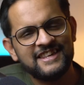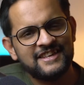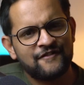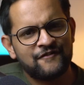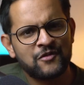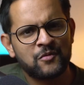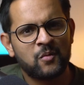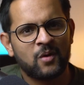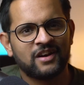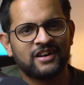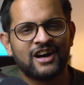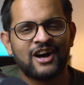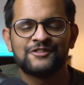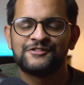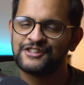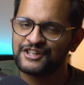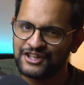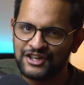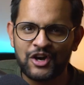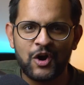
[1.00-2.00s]
everyone,
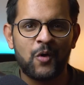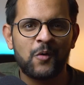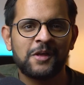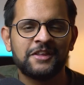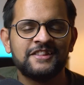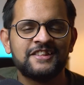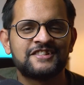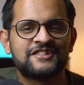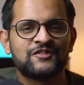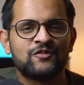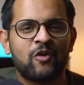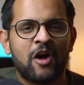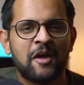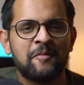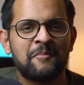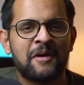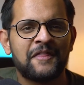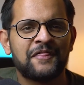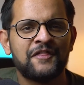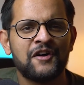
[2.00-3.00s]
how's it going? This is
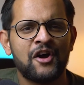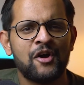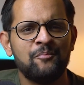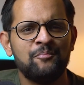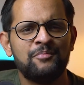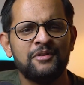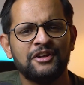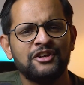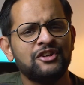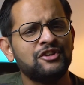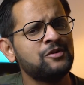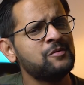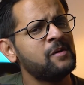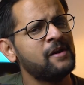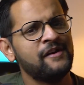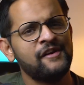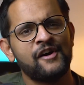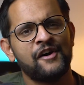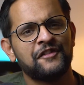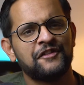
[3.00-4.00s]
Rahim Mehtar bringing you
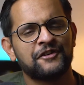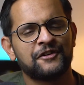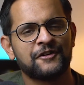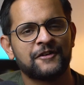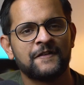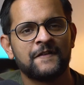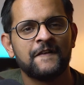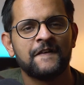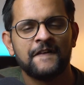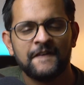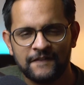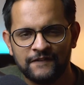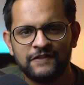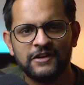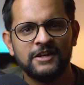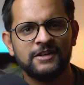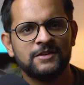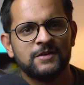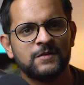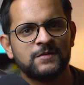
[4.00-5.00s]
another
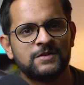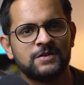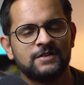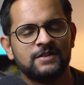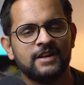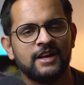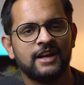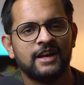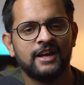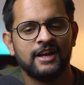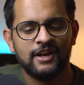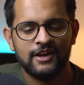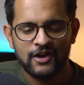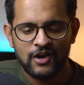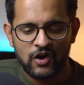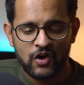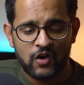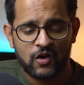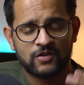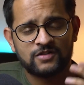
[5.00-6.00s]
video today
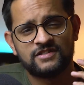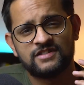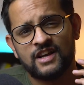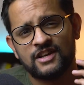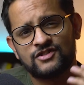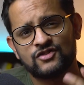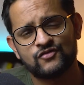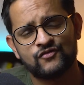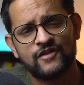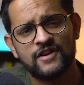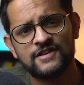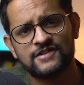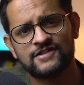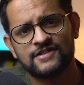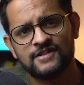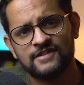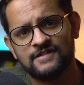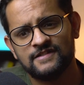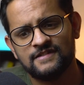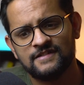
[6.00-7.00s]
on
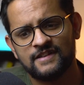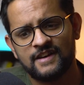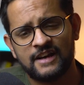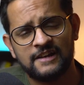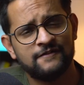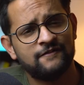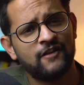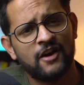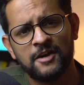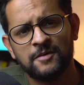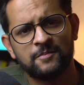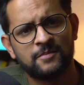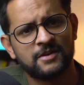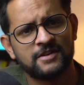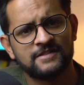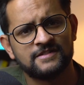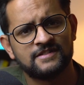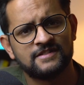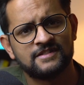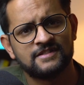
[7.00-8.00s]
saturation and
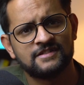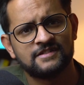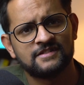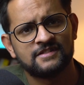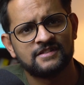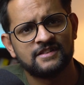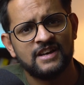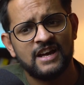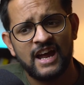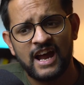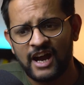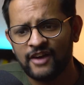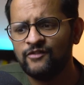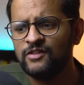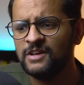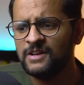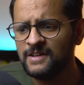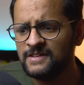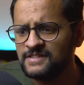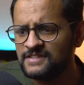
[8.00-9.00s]
vibrance. I
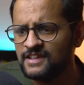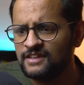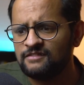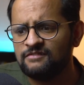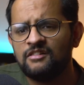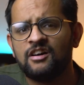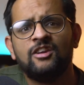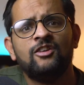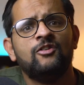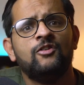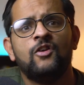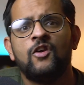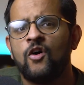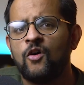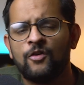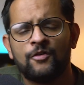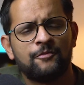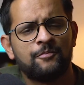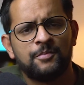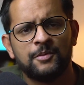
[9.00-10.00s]
realize that a
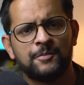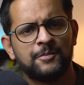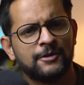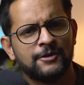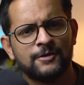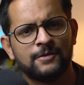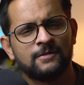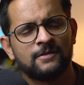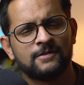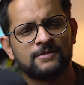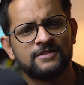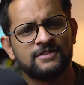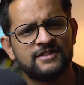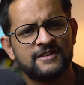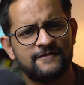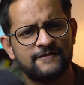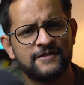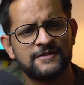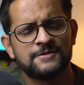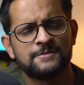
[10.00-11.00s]
lot of people don't know the
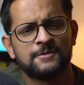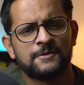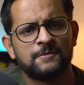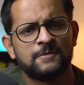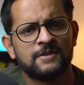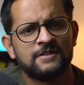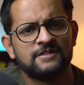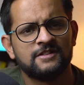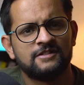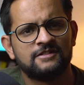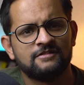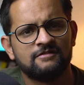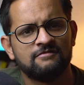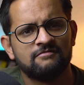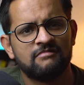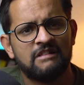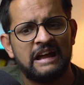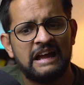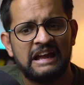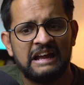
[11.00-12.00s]
difference between the
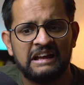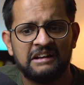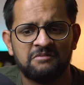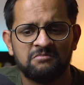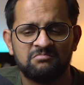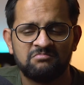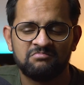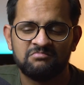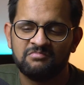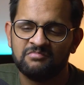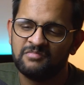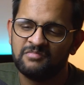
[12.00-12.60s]
two, and